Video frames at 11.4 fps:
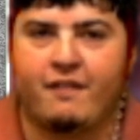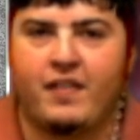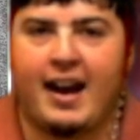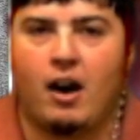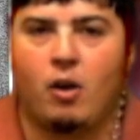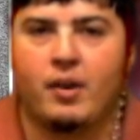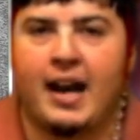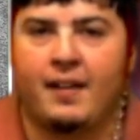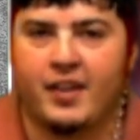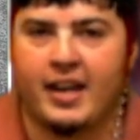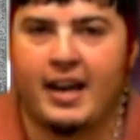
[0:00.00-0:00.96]
be found
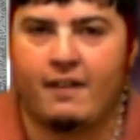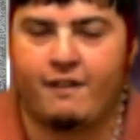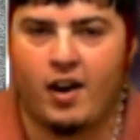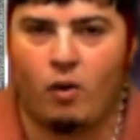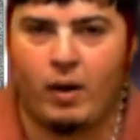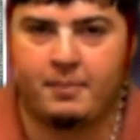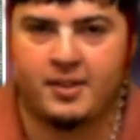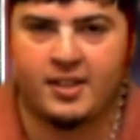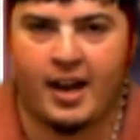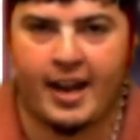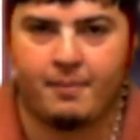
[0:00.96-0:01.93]
on the NFL
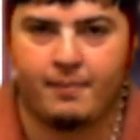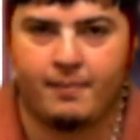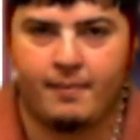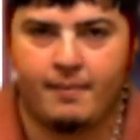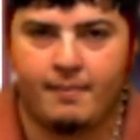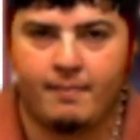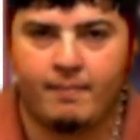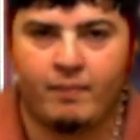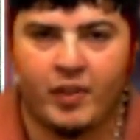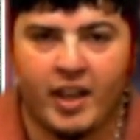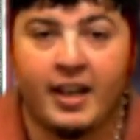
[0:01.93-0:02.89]
website.
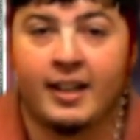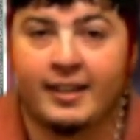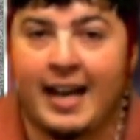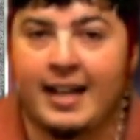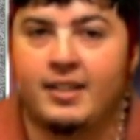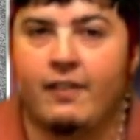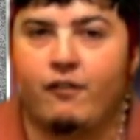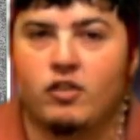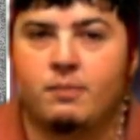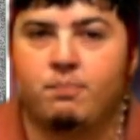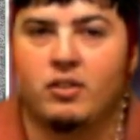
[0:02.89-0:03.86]
That's it
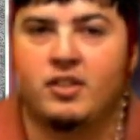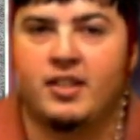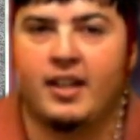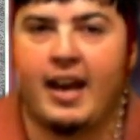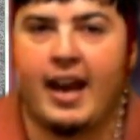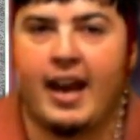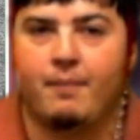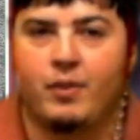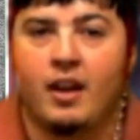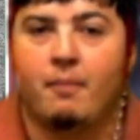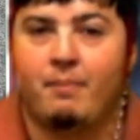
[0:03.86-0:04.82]
for sports today.
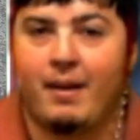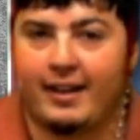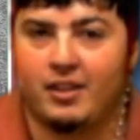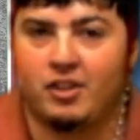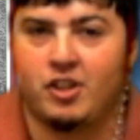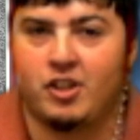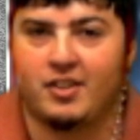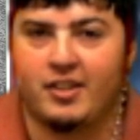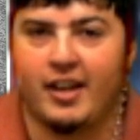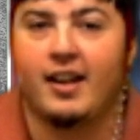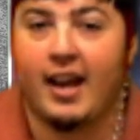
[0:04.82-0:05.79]
Back to
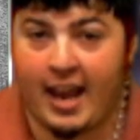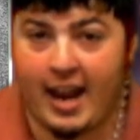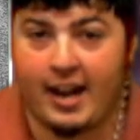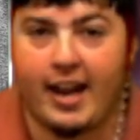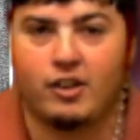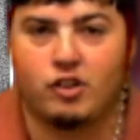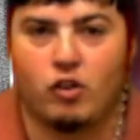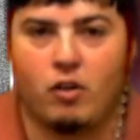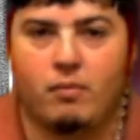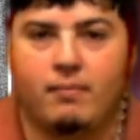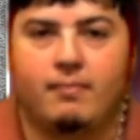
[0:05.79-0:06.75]
Justin and
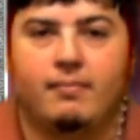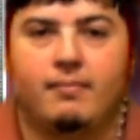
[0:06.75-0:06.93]
Andrew.